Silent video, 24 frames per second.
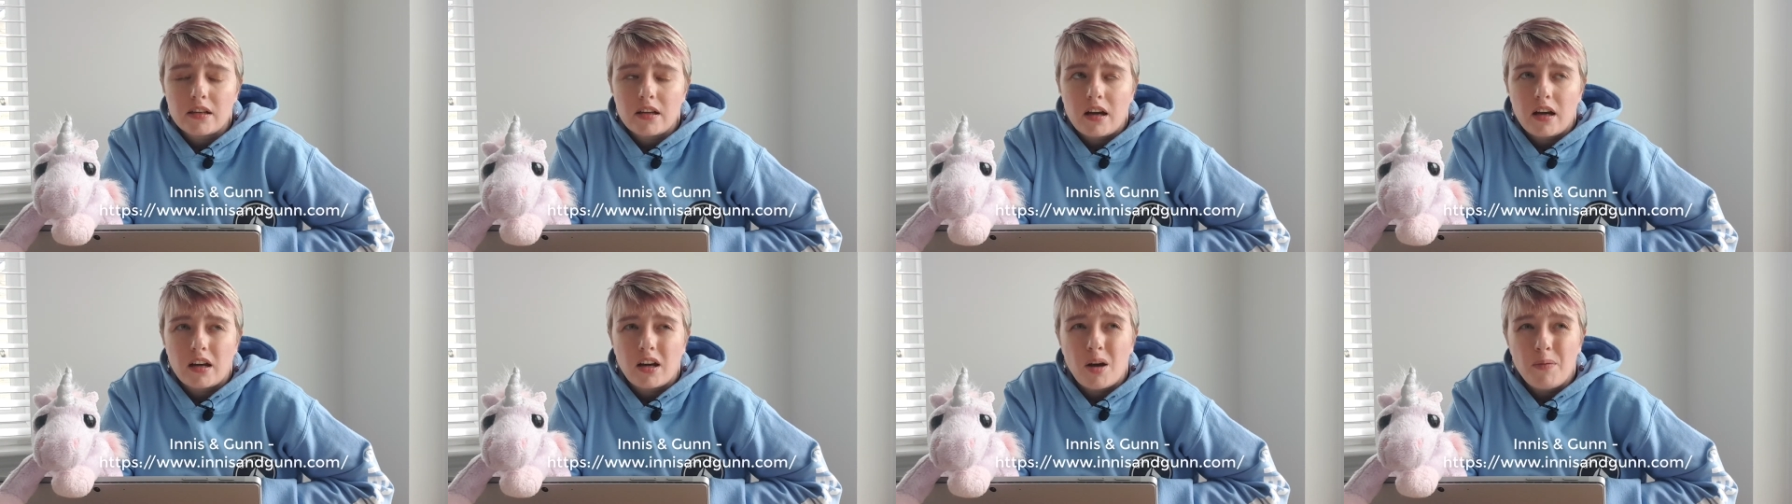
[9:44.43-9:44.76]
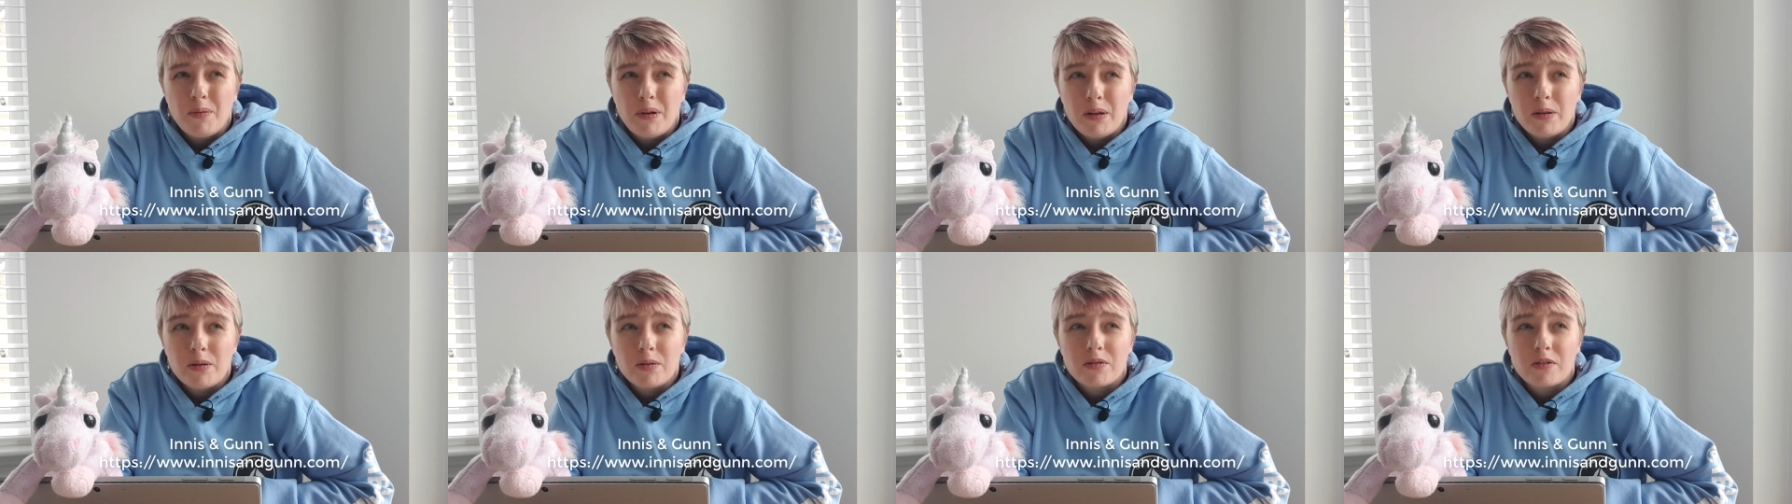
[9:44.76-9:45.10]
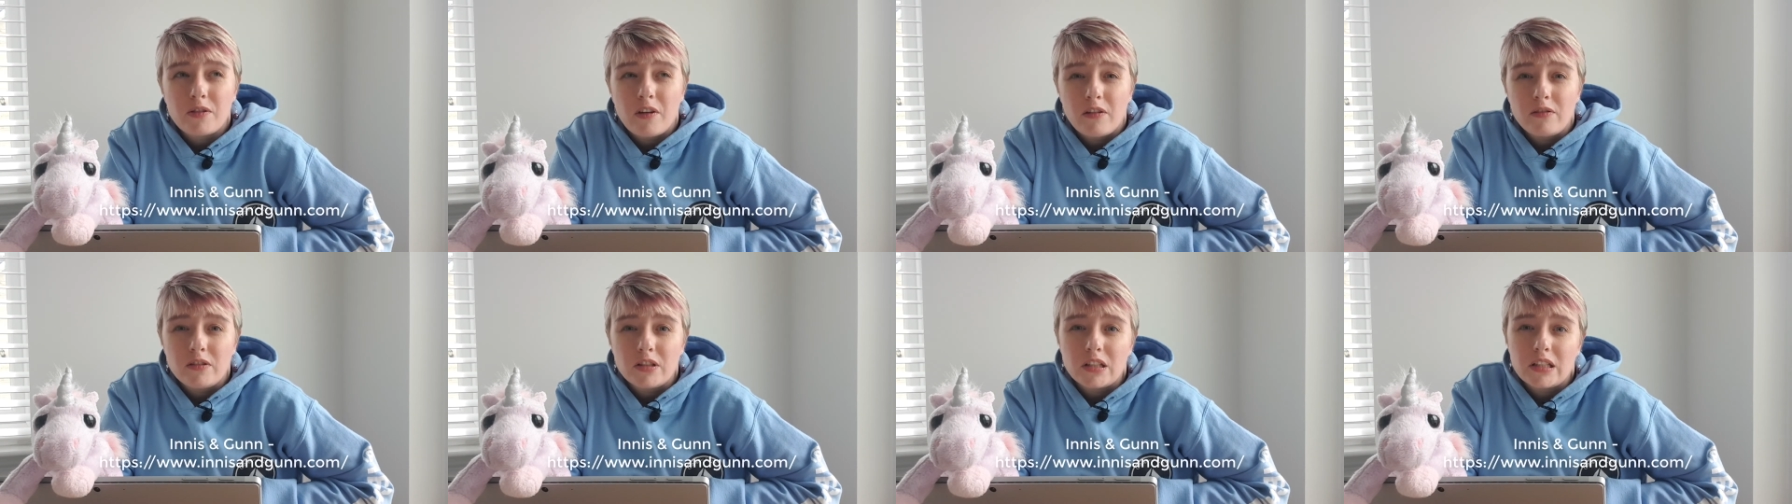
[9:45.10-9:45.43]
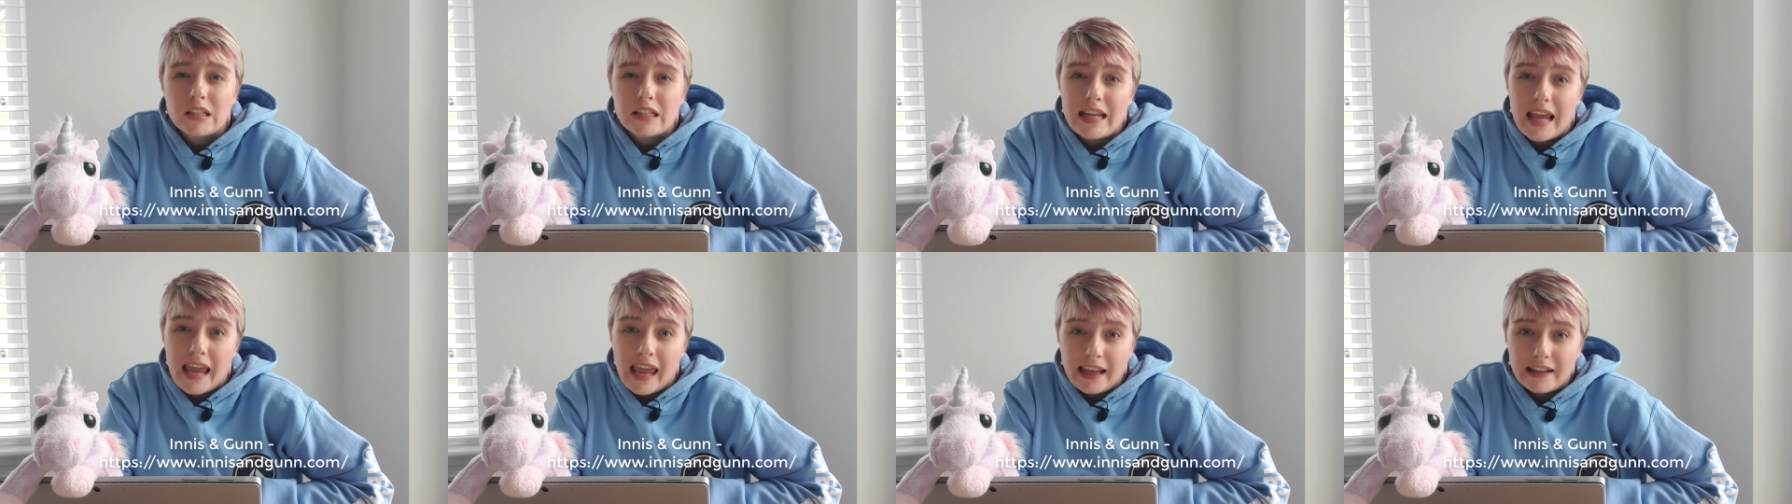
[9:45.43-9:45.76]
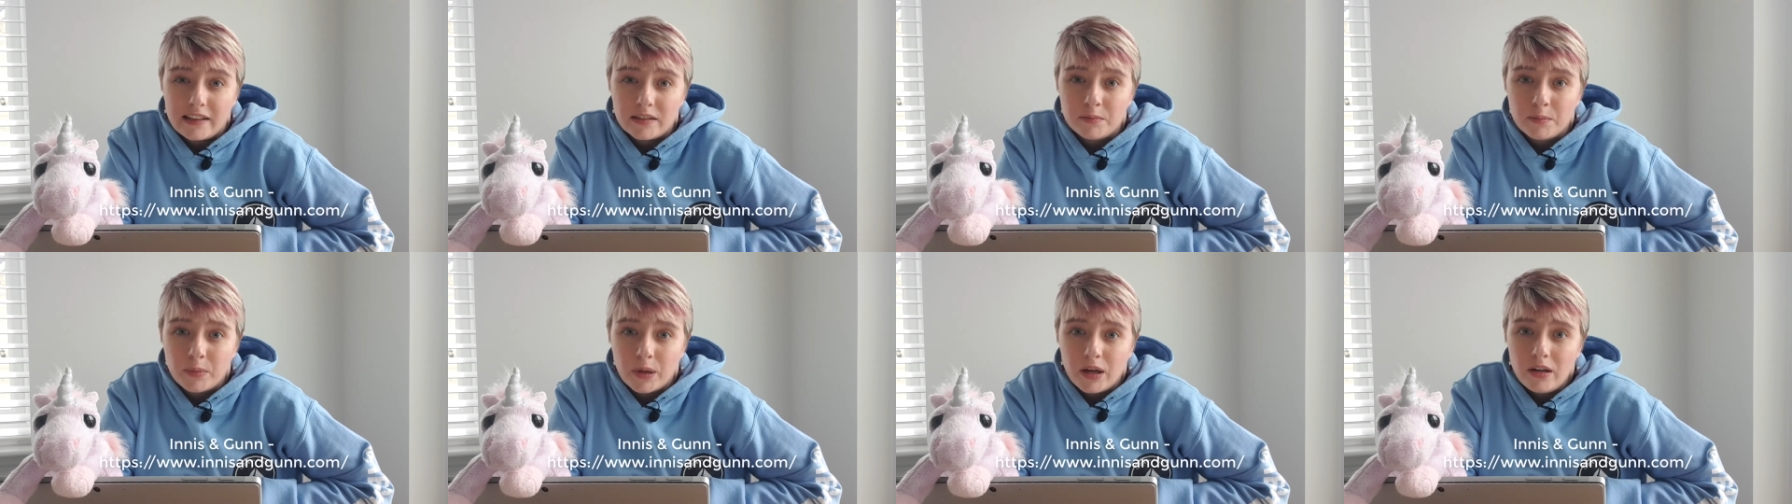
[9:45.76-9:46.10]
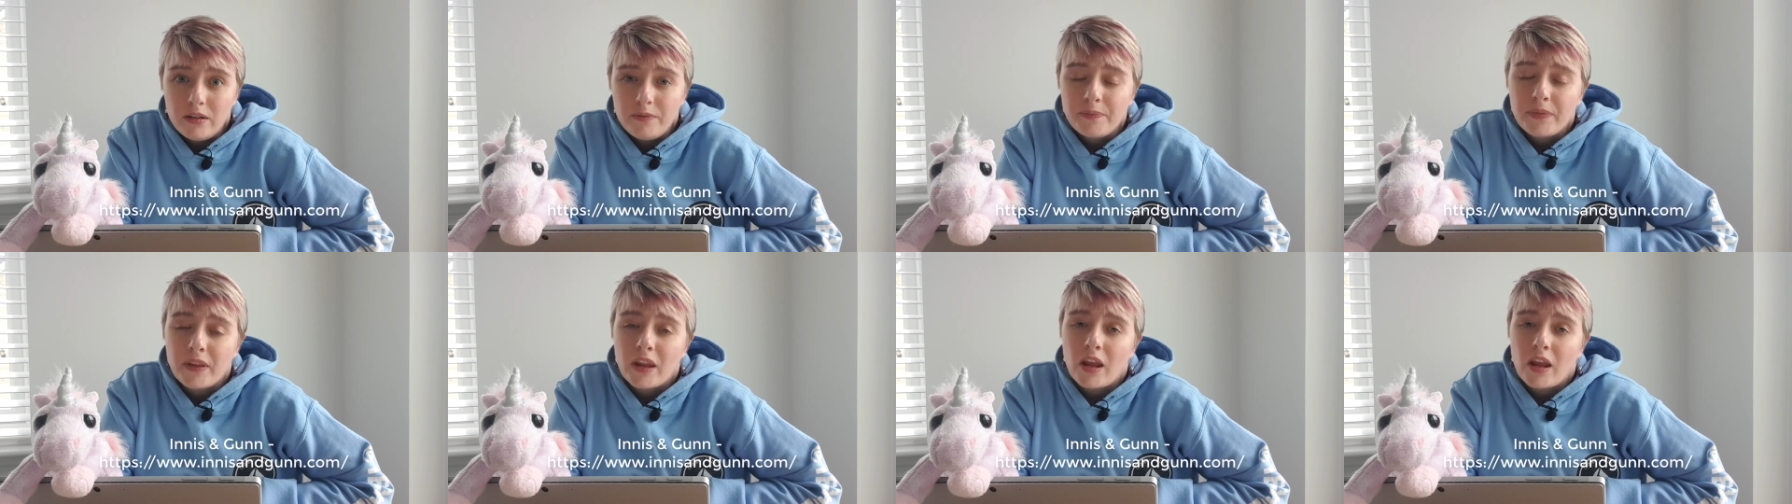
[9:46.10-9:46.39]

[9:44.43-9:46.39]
a company that's founded in Edinburgh,